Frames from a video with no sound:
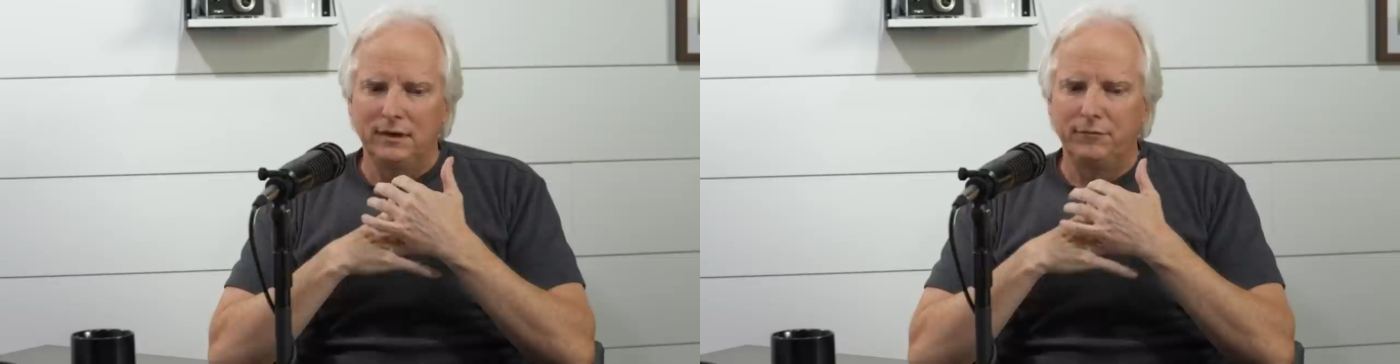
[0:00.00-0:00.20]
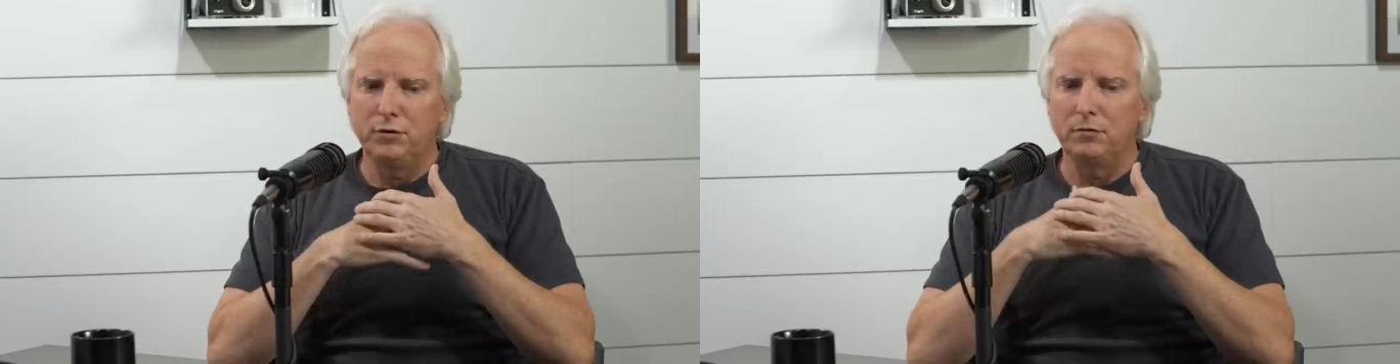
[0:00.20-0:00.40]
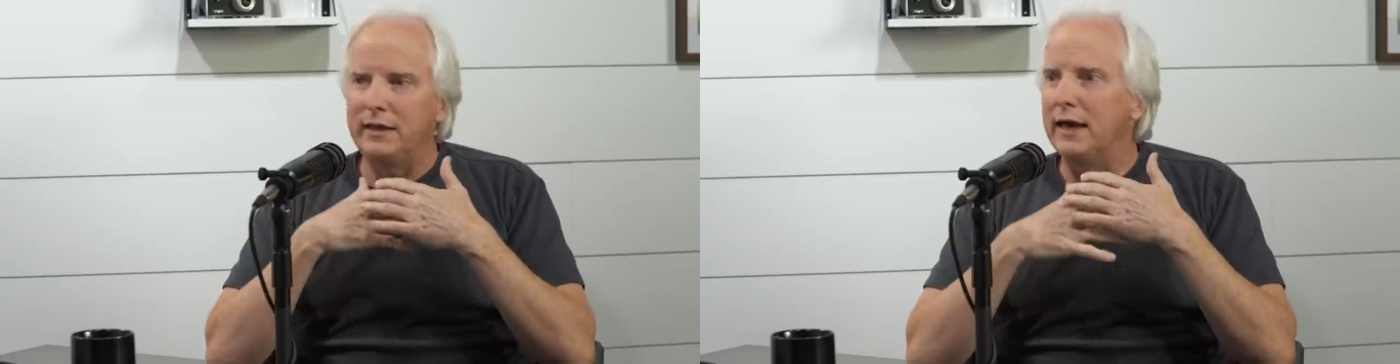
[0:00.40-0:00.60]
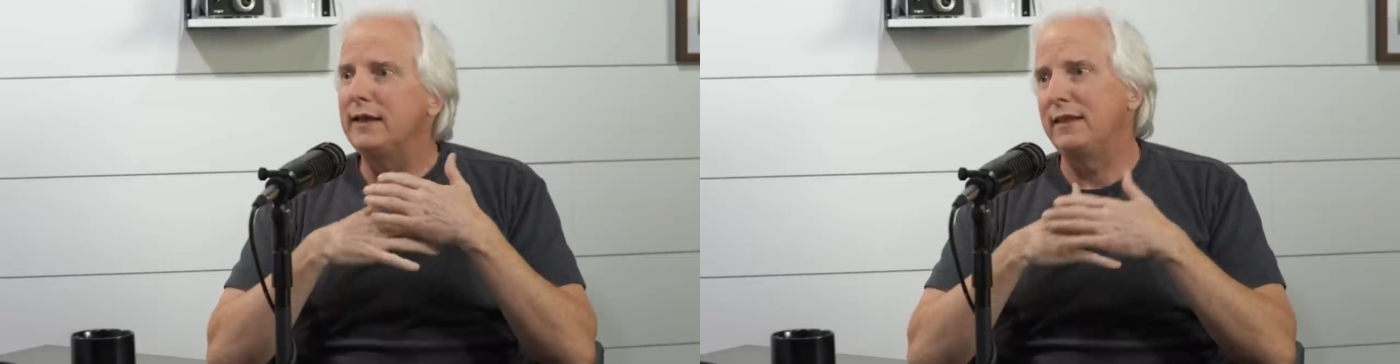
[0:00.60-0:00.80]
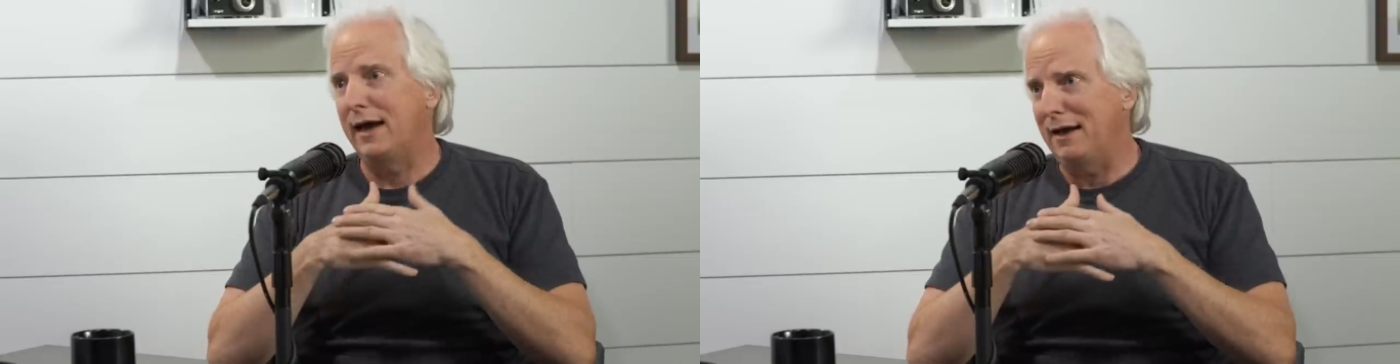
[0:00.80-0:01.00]
if you don't
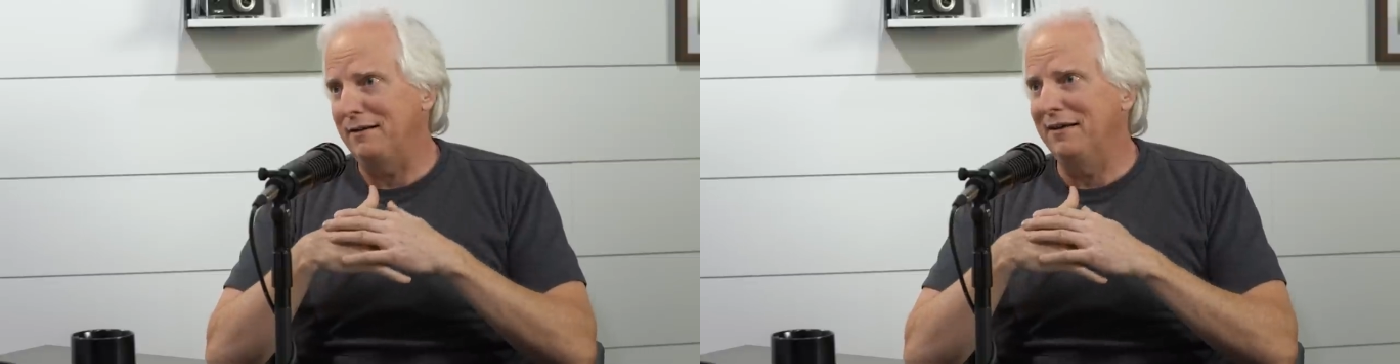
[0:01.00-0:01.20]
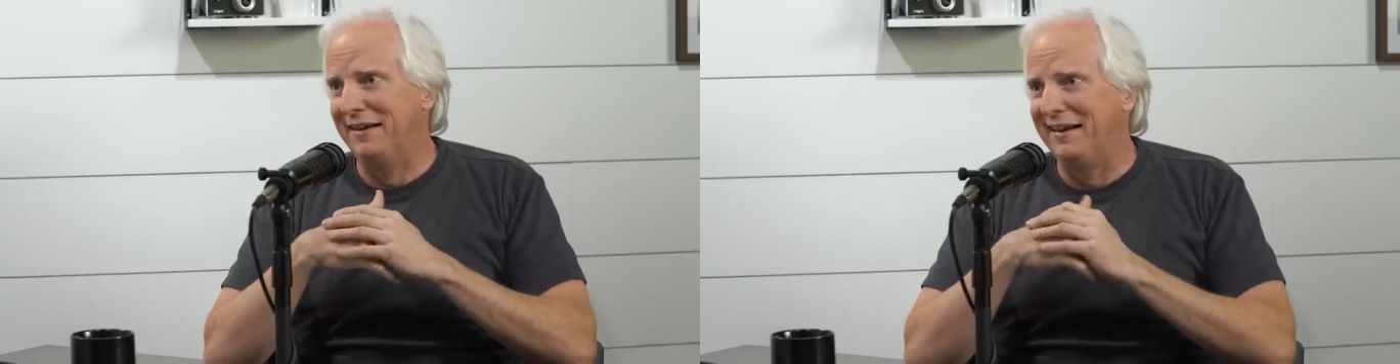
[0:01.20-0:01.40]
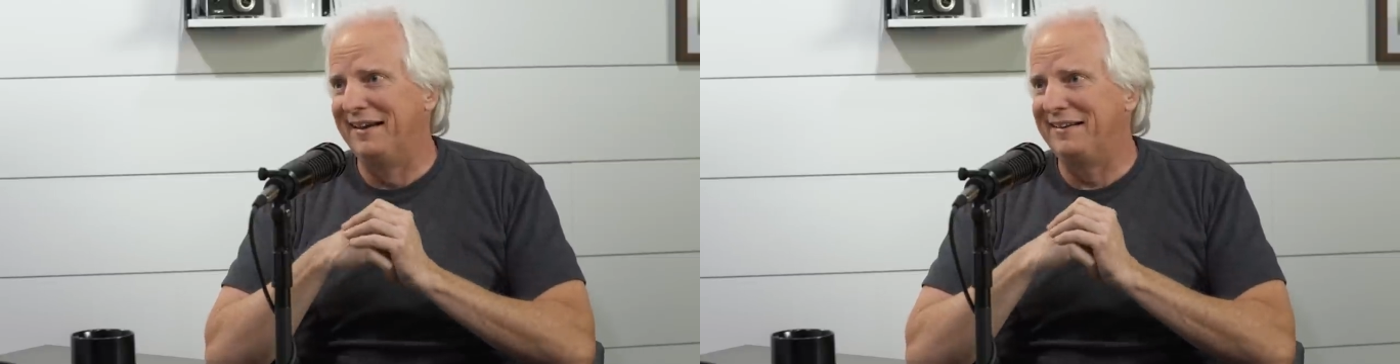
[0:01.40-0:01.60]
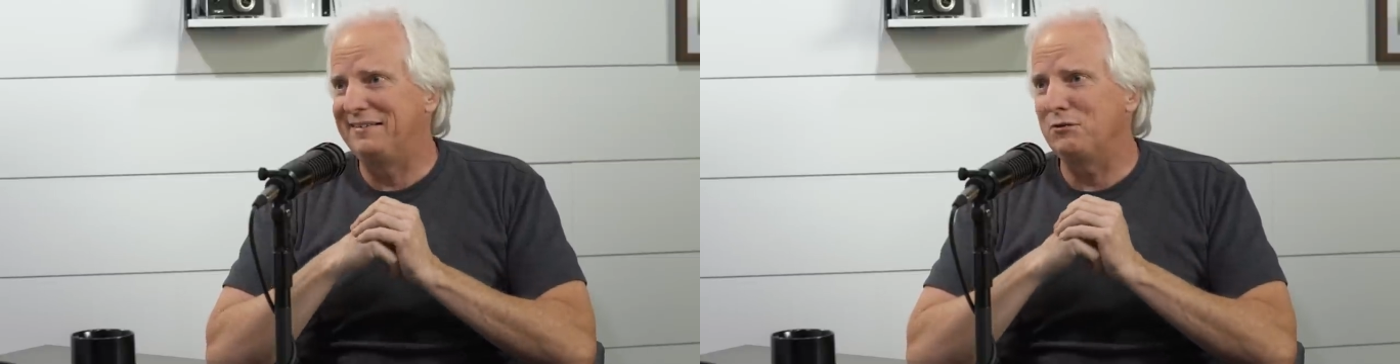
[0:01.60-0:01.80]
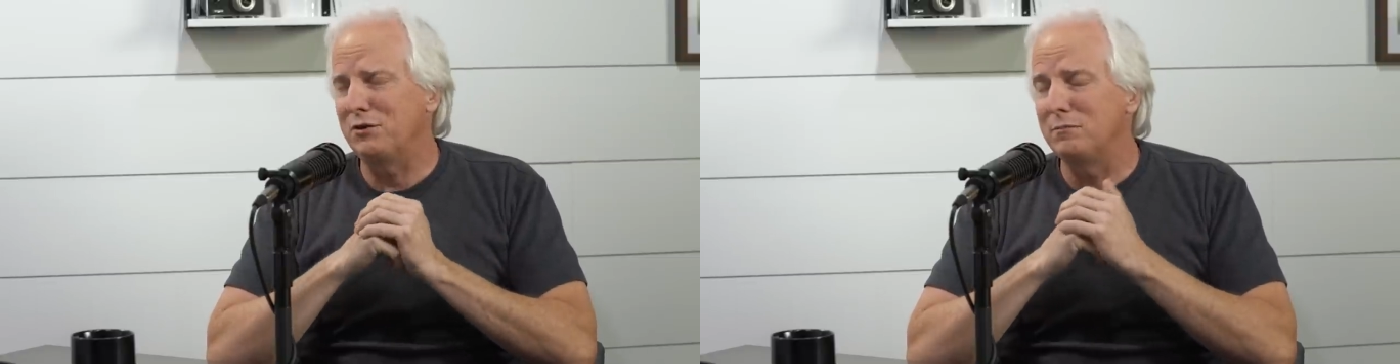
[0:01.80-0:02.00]
get that,
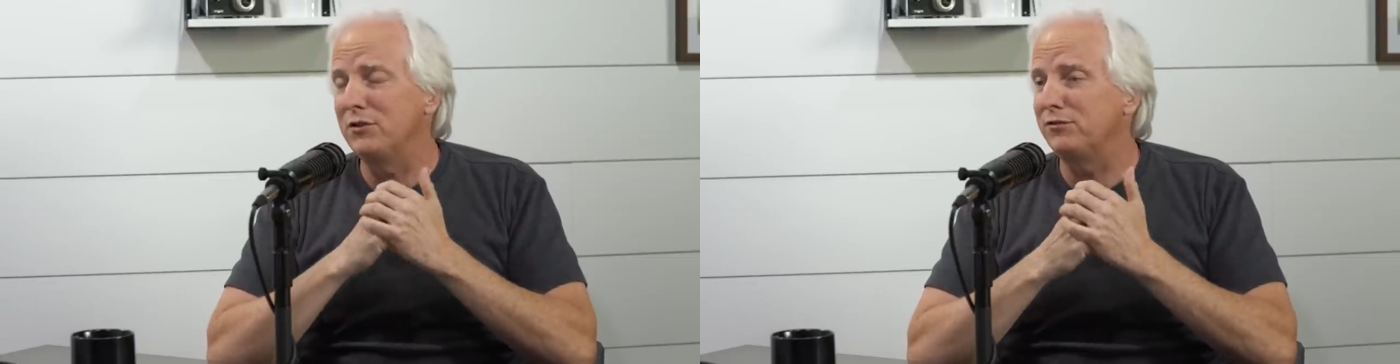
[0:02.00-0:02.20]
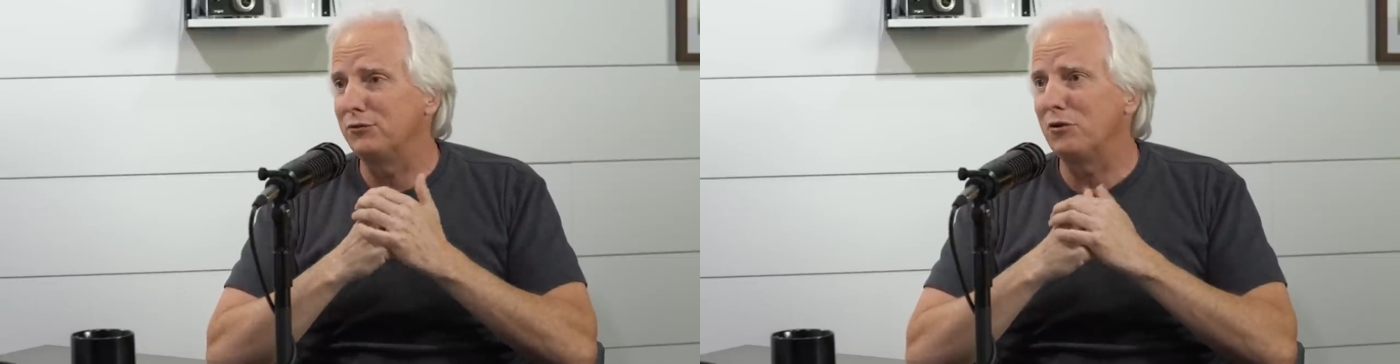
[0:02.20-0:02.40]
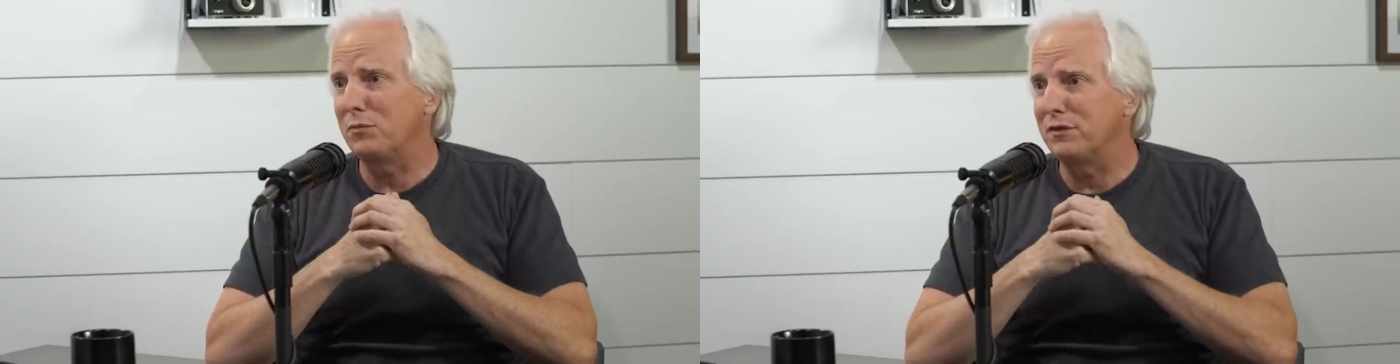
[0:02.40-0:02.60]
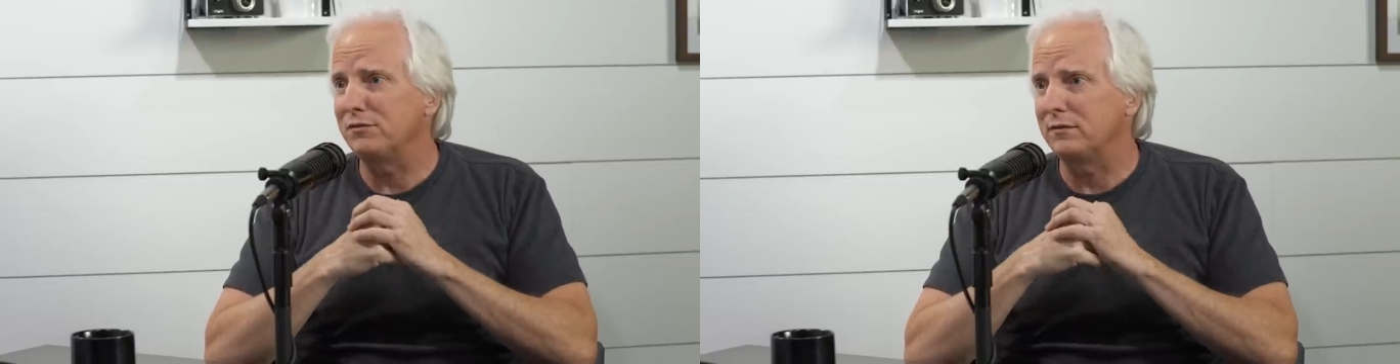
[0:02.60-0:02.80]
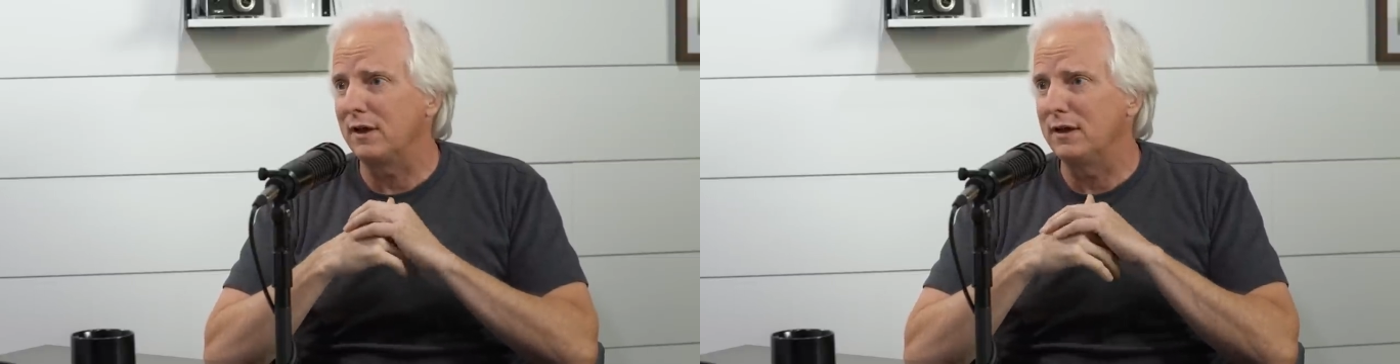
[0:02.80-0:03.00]
you're going to misinterpret us
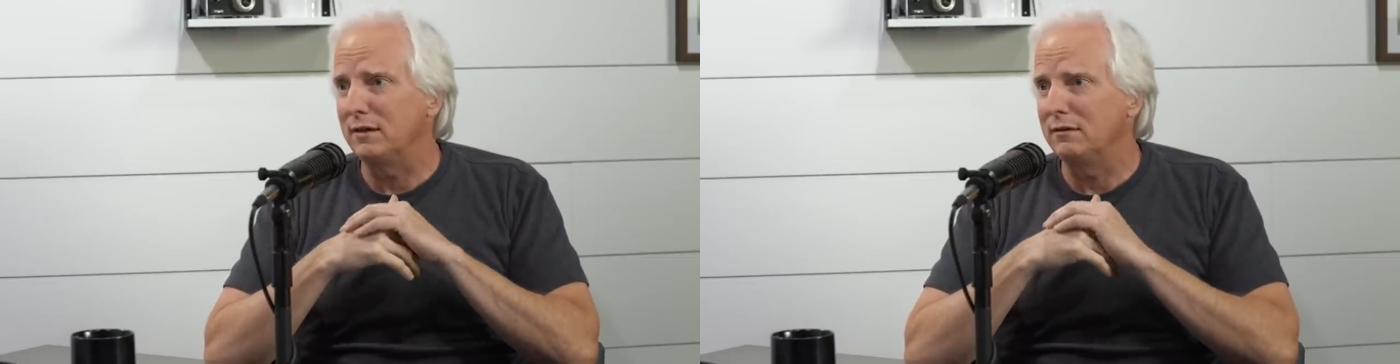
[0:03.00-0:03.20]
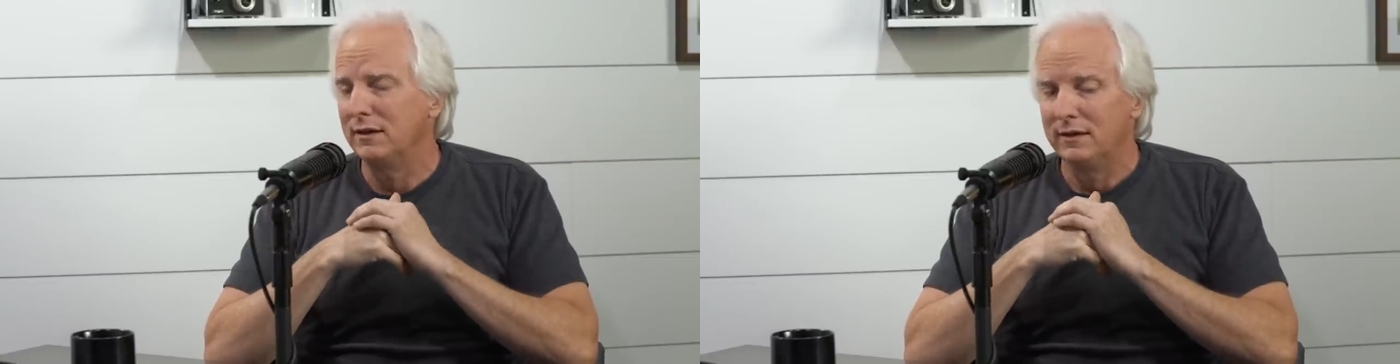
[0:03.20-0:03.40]
a ton.